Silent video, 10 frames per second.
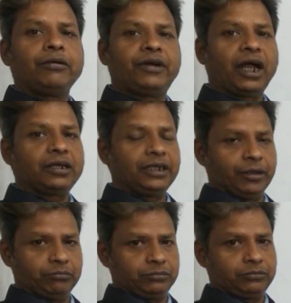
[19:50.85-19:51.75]
drug
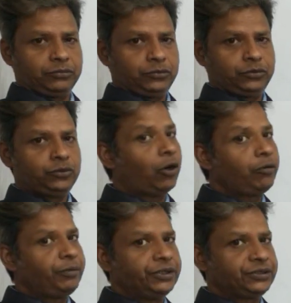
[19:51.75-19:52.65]
name,
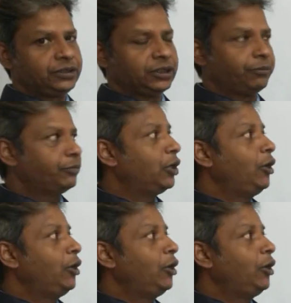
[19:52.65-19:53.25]
not medicinal.